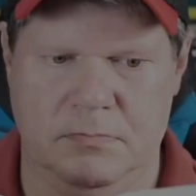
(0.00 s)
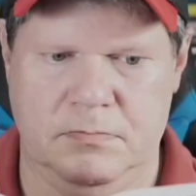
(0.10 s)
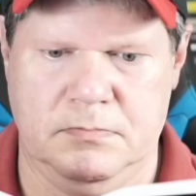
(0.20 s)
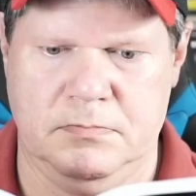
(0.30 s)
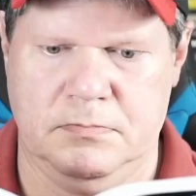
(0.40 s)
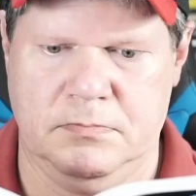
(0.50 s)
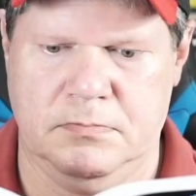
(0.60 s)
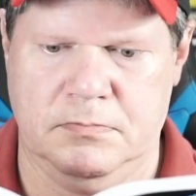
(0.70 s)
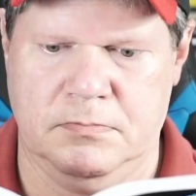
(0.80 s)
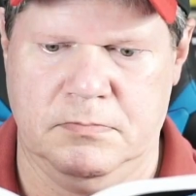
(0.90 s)

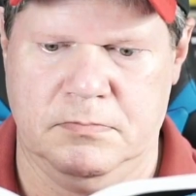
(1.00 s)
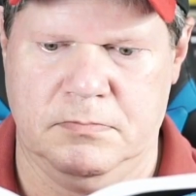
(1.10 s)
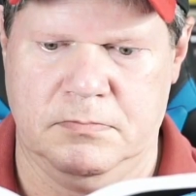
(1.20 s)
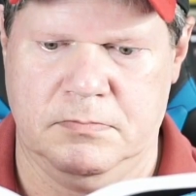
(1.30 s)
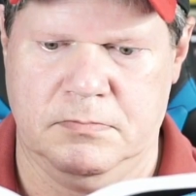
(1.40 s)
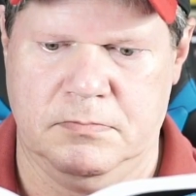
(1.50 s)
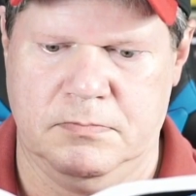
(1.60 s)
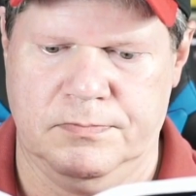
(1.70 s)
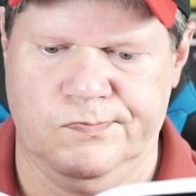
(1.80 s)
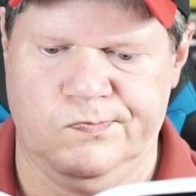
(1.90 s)

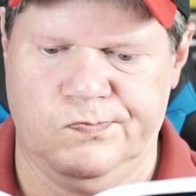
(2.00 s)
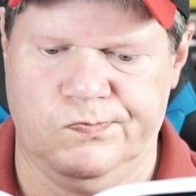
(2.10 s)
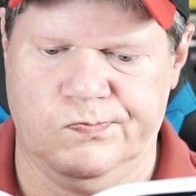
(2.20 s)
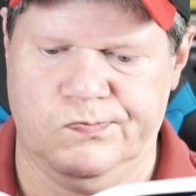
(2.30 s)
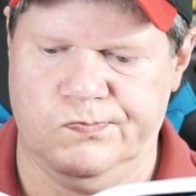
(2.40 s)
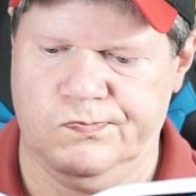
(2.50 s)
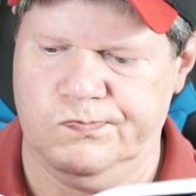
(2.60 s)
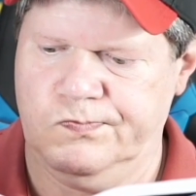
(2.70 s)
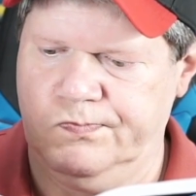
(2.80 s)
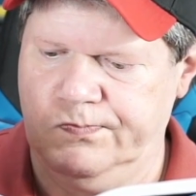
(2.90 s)

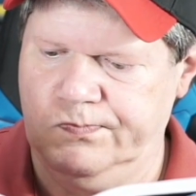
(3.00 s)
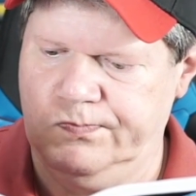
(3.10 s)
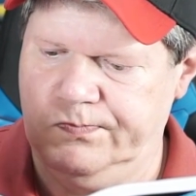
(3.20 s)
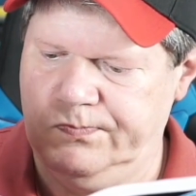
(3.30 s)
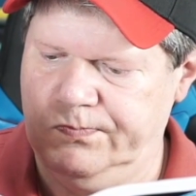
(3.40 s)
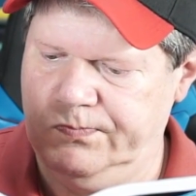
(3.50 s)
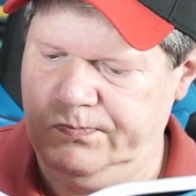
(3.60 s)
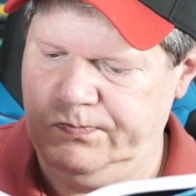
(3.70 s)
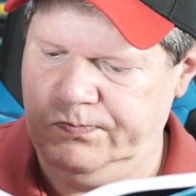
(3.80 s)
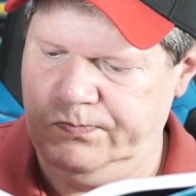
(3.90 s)

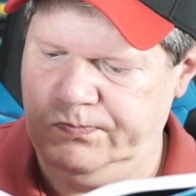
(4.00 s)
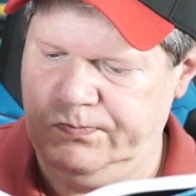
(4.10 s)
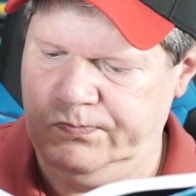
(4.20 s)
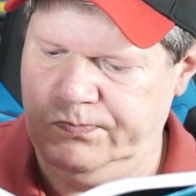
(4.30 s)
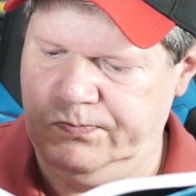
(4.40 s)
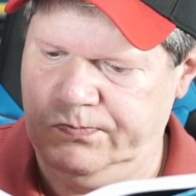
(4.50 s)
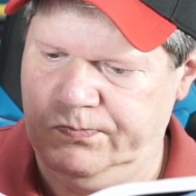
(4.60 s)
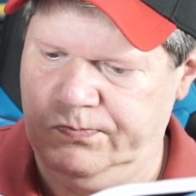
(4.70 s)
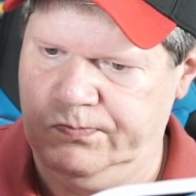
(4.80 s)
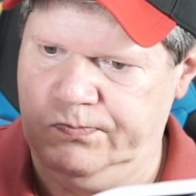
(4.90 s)

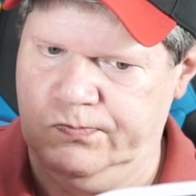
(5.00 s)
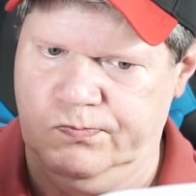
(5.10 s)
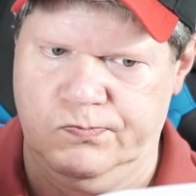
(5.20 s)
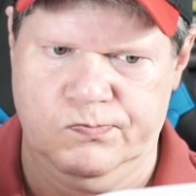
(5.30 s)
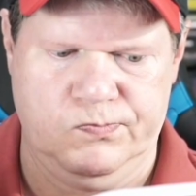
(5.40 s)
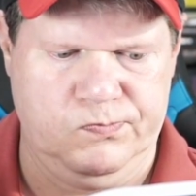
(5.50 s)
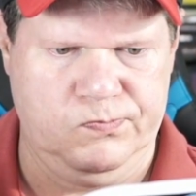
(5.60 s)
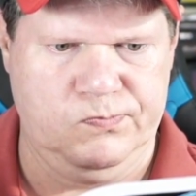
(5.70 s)
(no one is talking)